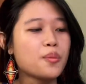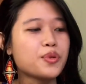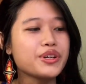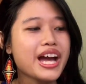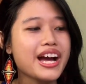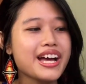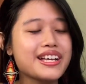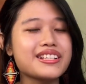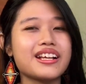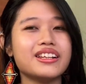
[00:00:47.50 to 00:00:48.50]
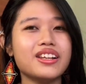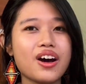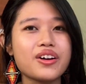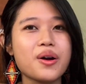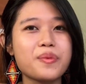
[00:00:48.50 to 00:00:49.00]
Boya has a
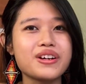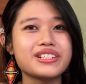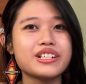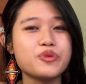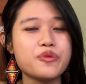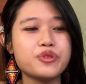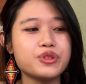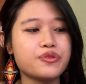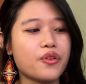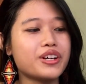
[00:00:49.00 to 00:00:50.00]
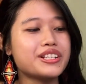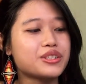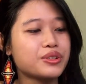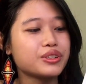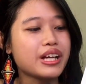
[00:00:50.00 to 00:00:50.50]
lot of positive reviews for its
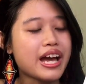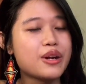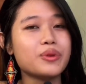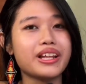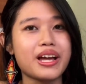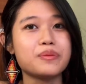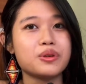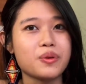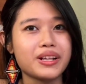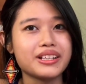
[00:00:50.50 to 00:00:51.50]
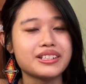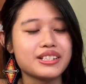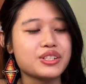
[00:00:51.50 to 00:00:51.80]
good and reliable quality,